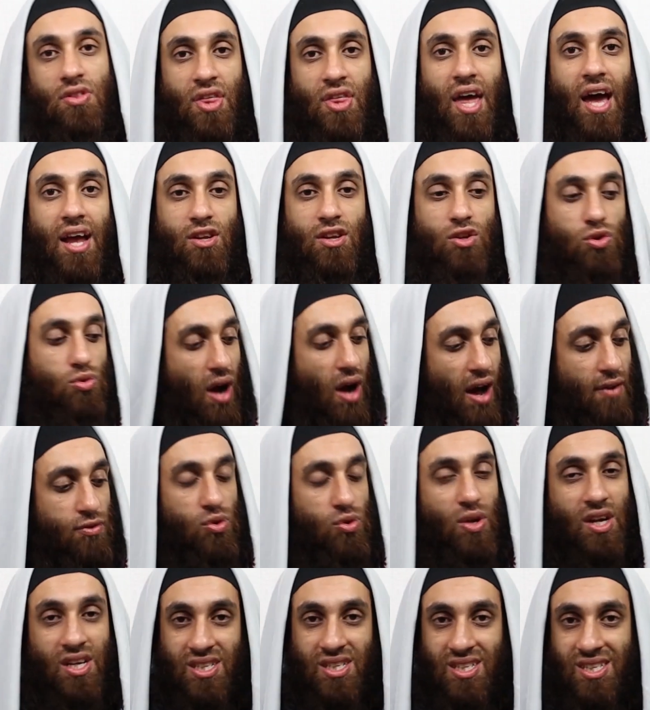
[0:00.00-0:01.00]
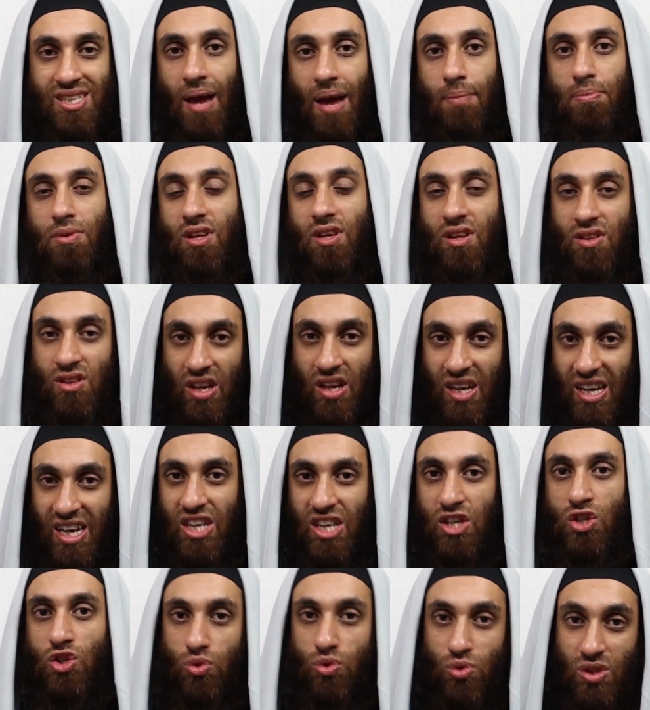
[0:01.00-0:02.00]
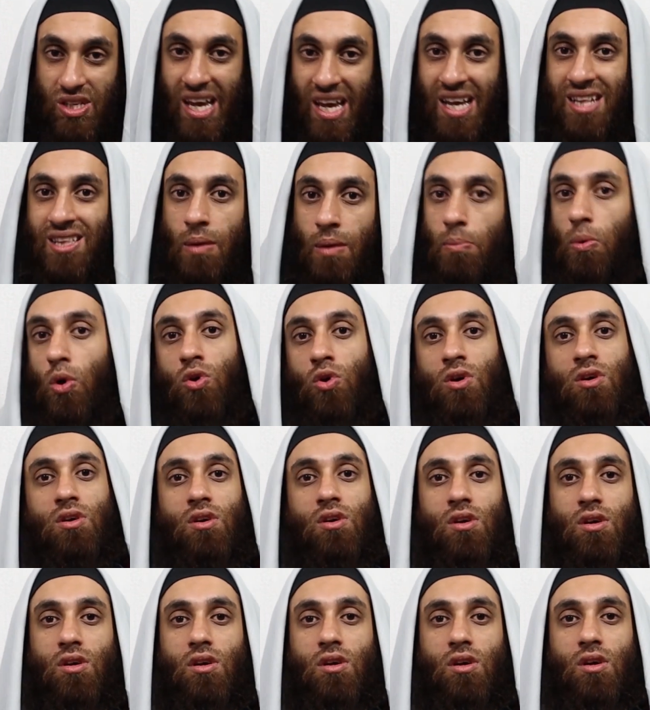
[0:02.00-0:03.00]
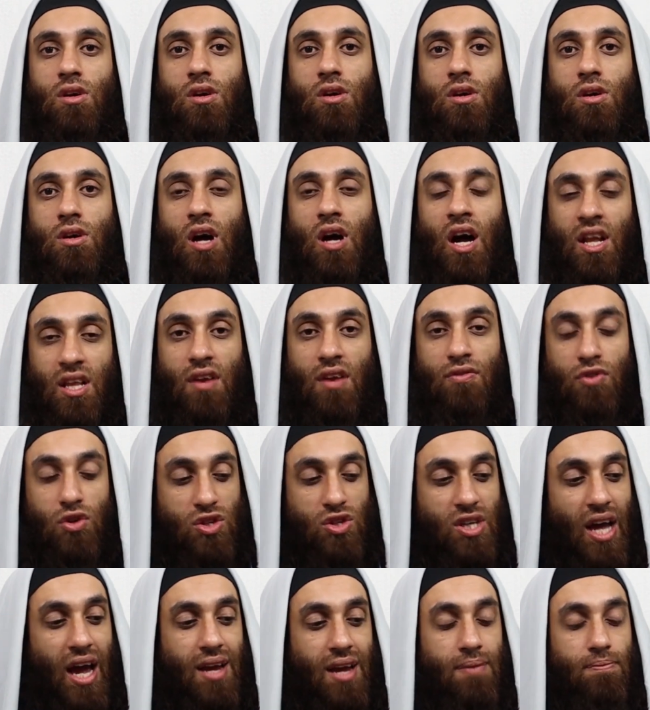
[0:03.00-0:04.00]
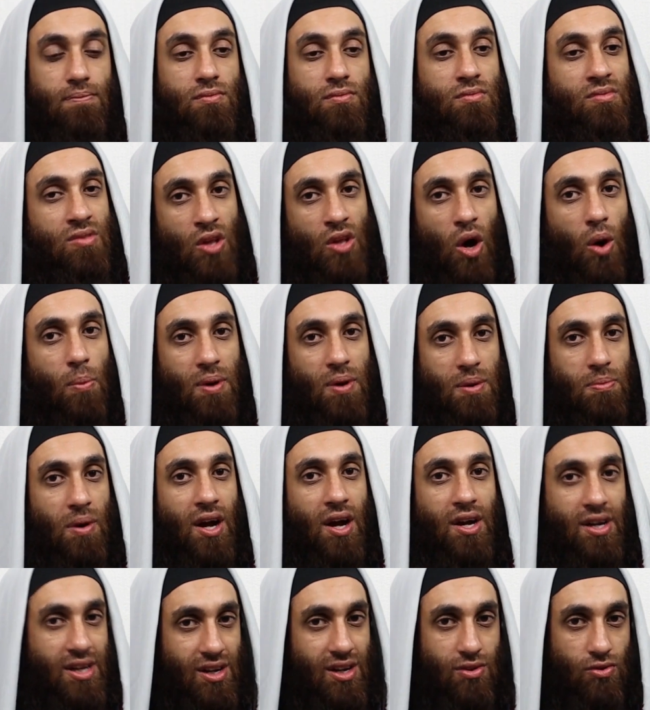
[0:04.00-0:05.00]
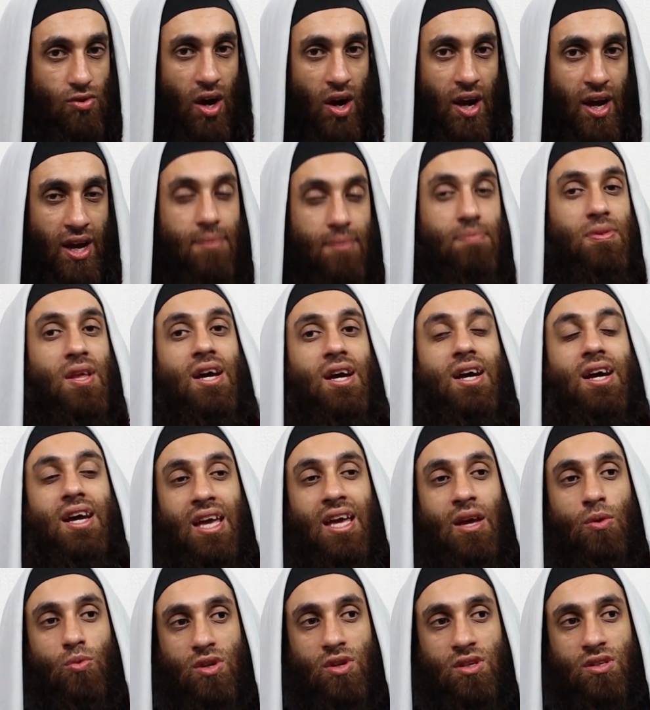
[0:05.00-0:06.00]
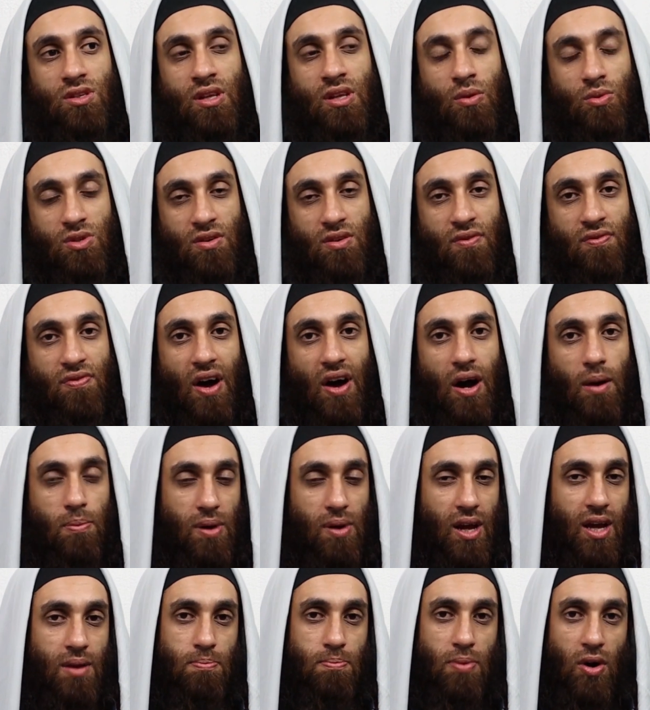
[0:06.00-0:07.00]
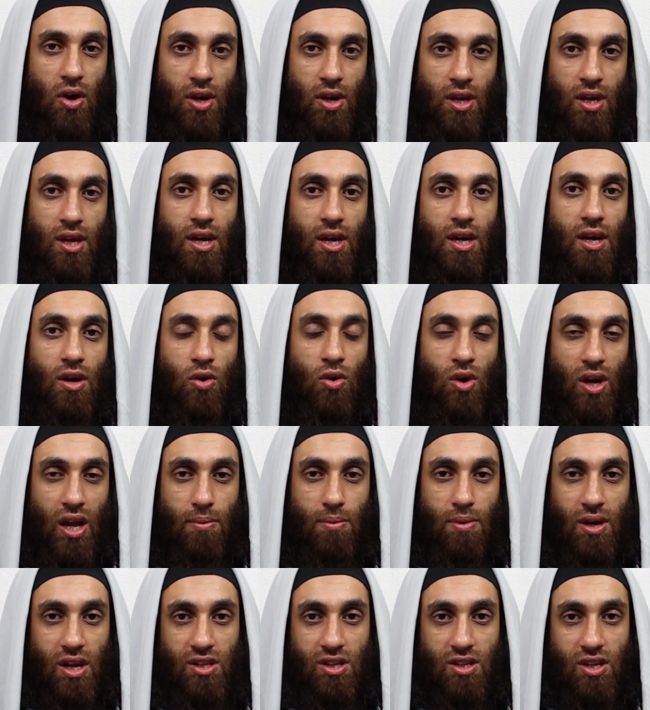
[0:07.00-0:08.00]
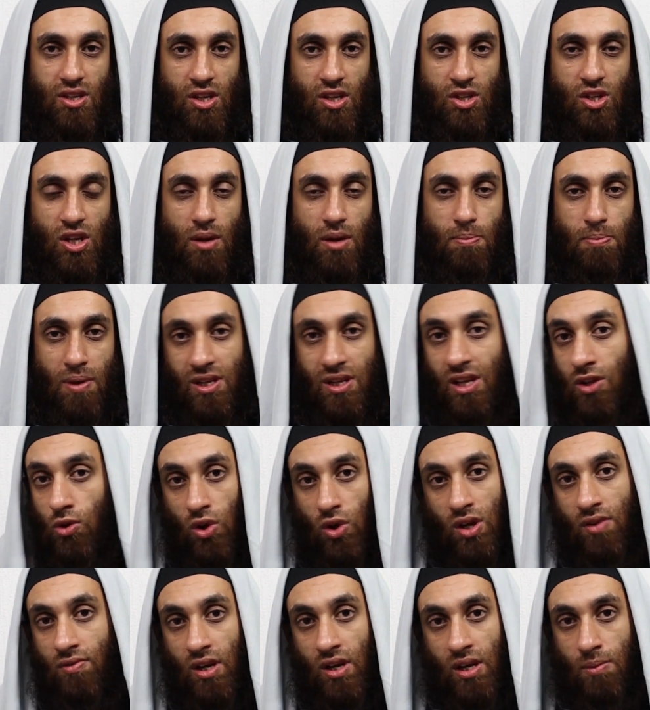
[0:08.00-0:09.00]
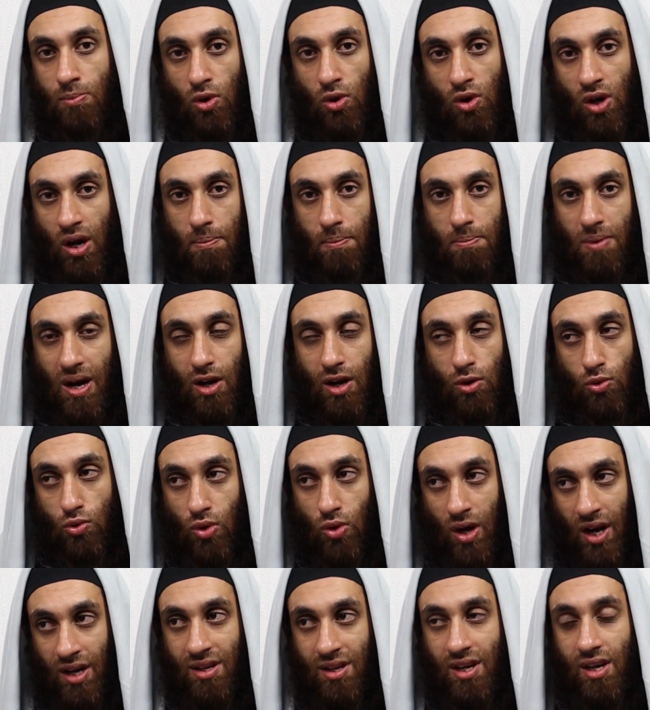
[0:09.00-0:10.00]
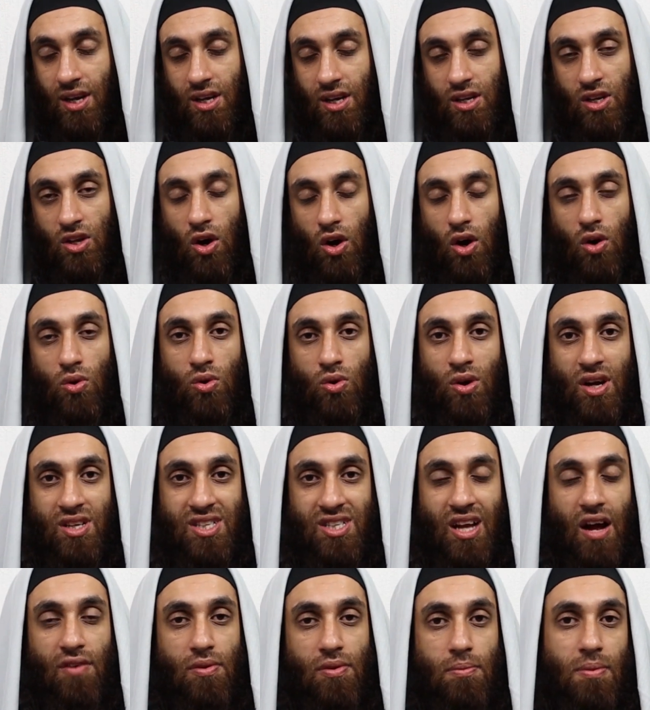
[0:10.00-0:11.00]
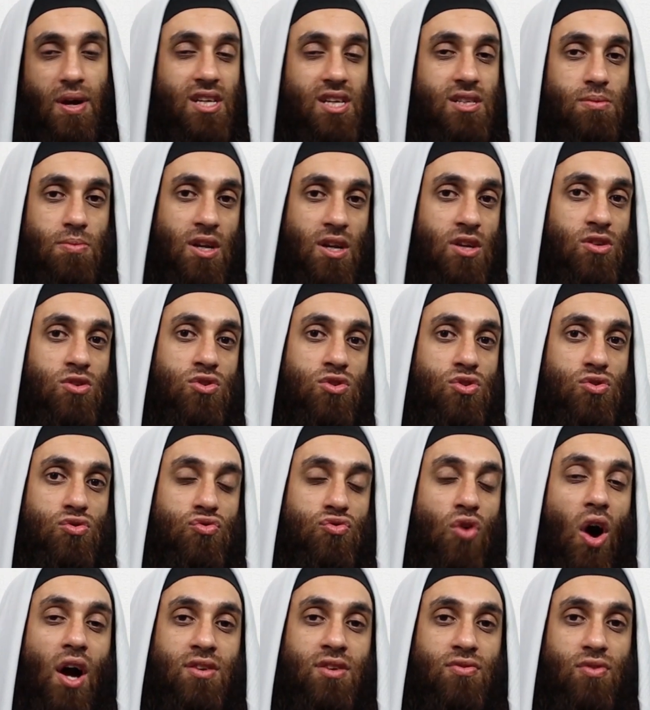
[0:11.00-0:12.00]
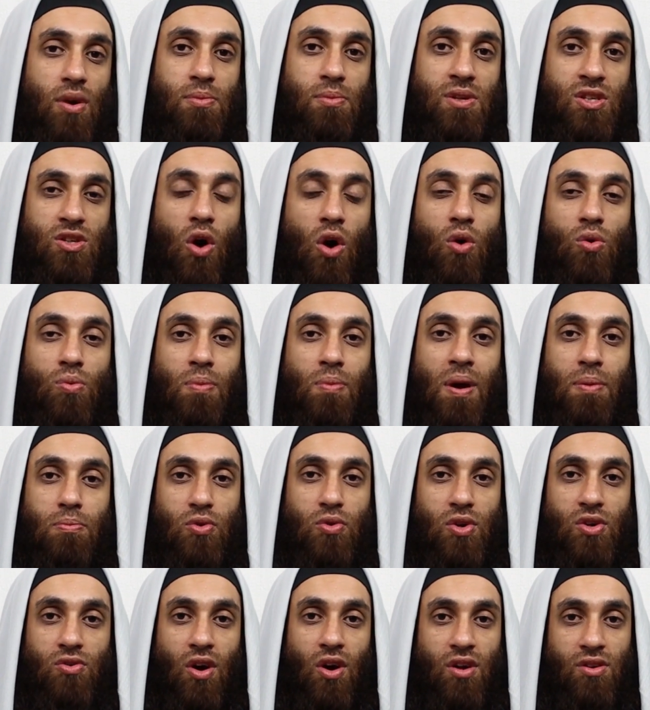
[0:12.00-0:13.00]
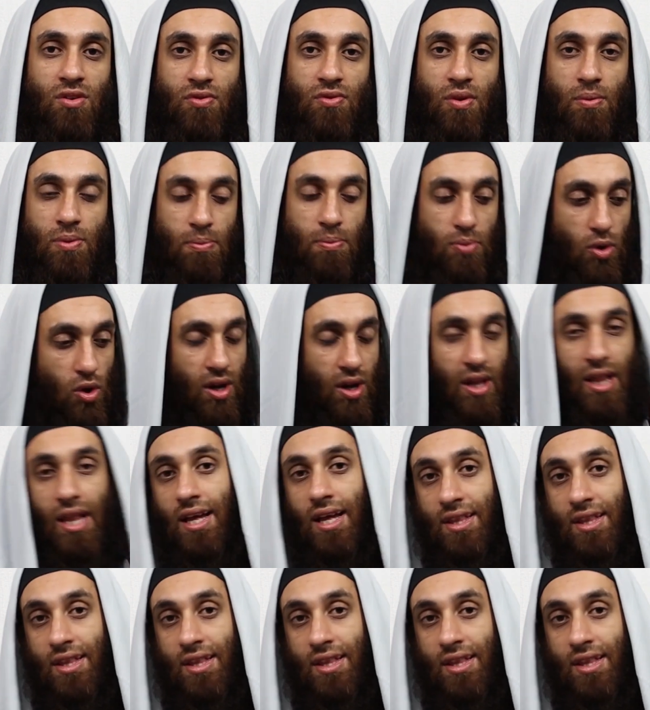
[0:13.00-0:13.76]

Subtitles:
Then you have to accept the issues in the book. And if you say, no, Barbahari didn't write it, there was some foul play by Ghulam Khalid al-Dajjal of Baghdad, or even Ibn Kamal, who had, you know, had self-amazement and used to write from his own memory rather than from the book,